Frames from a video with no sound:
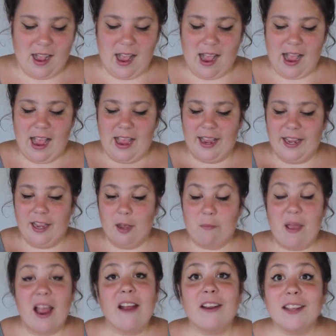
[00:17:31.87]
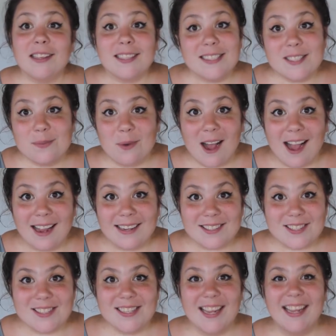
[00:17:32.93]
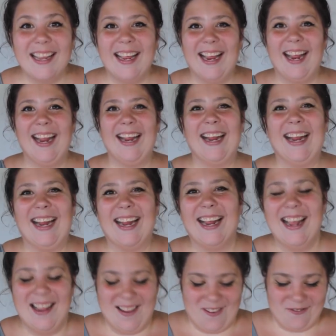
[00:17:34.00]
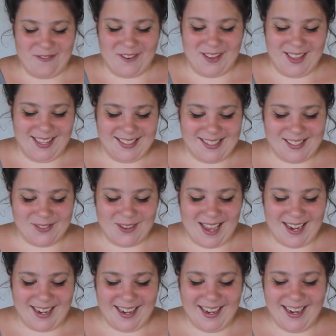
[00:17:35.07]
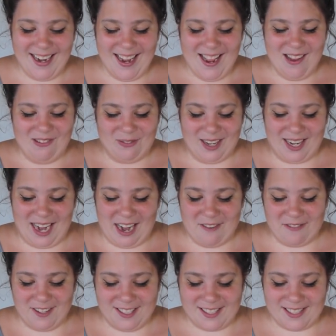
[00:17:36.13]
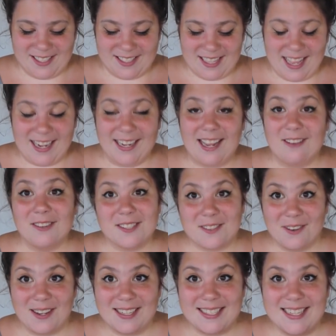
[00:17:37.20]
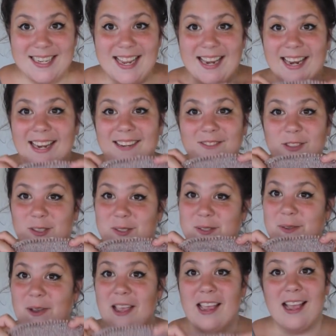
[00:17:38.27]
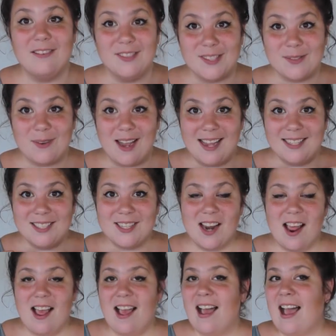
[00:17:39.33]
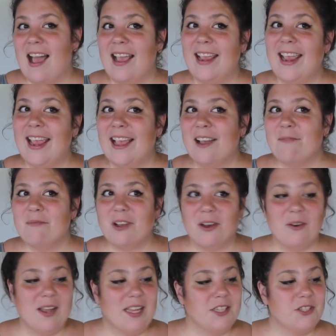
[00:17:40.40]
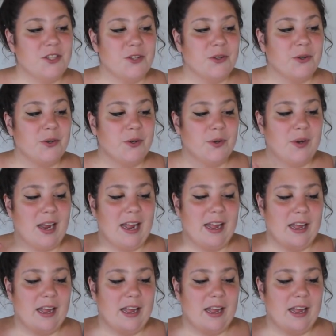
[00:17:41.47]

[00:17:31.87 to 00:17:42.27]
I apparently swatched for this sweater when I first decided I was going to knit it. So I have a swatch. I am going to